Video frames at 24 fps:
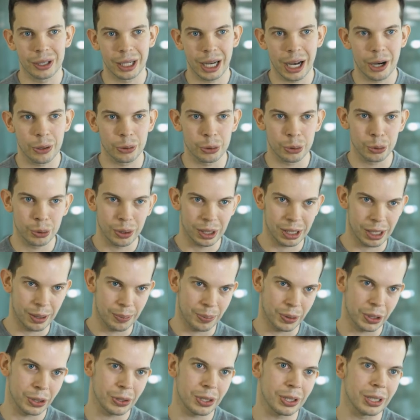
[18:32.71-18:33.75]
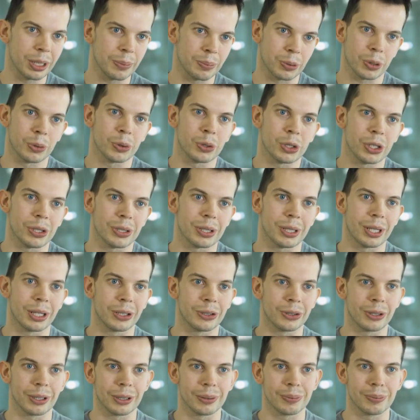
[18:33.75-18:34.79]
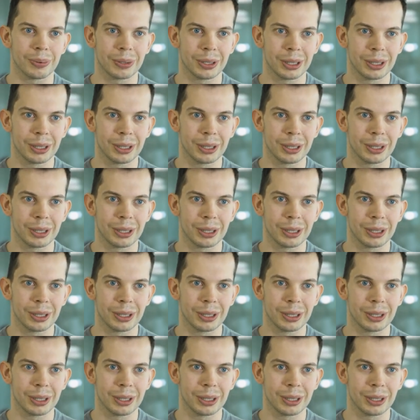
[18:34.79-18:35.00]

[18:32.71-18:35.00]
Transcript: how you as a person approach a startup